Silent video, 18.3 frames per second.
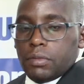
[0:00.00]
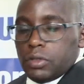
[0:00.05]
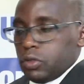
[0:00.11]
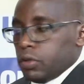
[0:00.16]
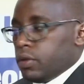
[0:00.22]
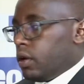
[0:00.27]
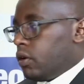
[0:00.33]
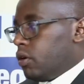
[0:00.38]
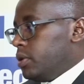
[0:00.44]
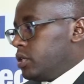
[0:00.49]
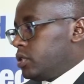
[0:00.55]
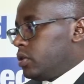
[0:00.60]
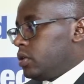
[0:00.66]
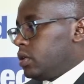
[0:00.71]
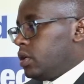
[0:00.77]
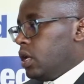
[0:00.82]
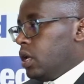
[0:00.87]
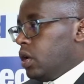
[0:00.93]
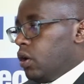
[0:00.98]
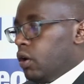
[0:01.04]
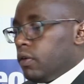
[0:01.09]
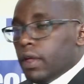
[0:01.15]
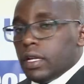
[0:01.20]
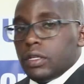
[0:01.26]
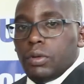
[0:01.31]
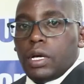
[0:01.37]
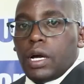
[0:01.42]
to the Commission, so
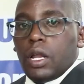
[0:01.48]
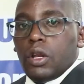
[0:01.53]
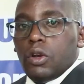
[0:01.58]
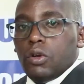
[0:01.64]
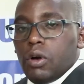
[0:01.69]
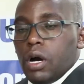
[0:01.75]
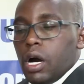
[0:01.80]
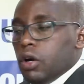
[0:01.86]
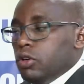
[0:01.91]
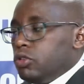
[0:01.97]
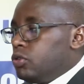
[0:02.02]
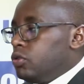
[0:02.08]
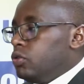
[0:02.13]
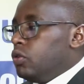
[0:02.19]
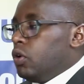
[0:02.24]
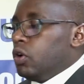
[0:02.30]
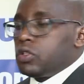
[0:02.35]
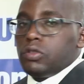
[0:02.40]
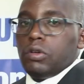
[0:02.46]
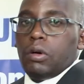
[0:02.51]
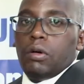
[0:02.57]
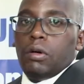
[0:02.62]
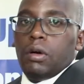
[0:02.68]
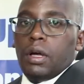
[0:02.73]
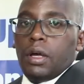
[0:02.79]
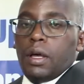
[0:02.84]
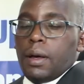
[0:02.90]
that we can know how to also
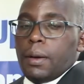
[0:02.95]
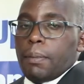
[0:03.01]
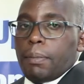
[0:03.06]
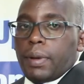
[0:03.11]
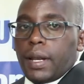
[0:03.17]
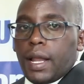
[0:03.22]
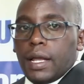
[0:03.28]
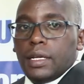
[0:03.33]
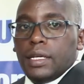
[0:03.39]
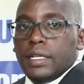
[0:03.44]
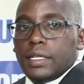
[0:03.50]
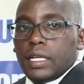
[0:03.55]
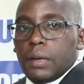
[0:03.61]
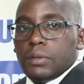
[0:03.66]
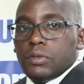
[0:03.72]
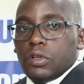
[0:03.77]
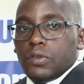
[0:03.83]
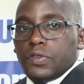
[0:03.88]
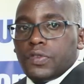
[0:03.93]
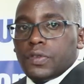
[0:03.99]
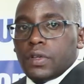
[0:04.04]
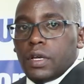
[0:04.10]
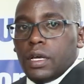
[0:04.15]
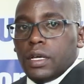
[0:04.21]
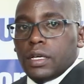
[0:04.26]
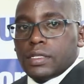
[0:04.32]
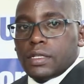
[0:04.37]
plan in terms of
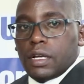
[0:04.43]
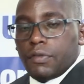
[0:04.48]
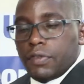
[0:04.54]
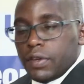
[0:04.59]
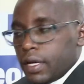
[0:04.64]
staffing